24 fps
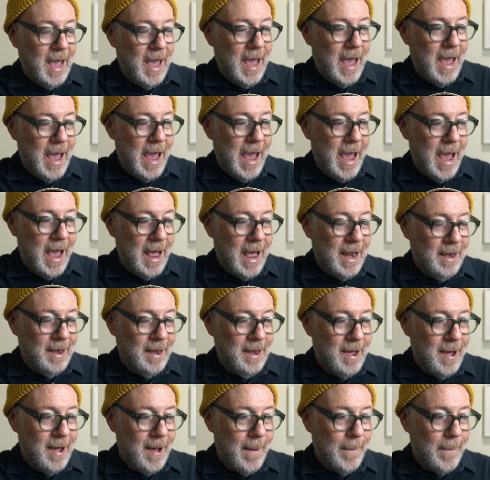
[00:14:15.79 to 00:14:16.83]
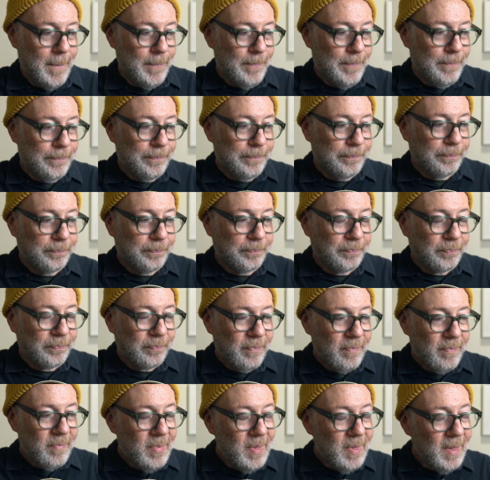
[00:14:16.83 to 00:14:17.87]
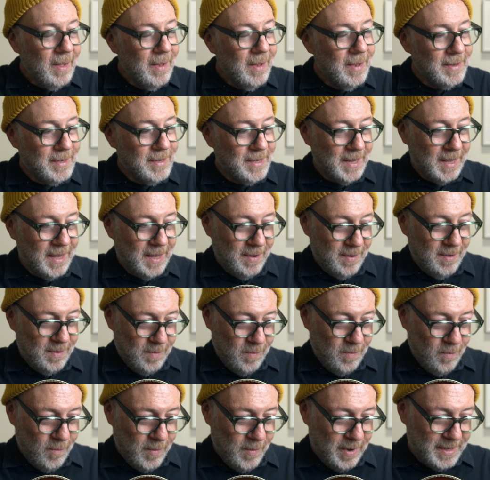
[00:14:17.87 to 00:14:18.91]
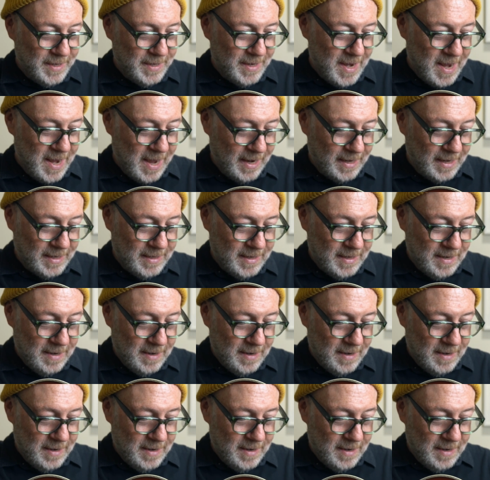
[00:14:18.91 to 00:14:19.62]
And let's see, what's next?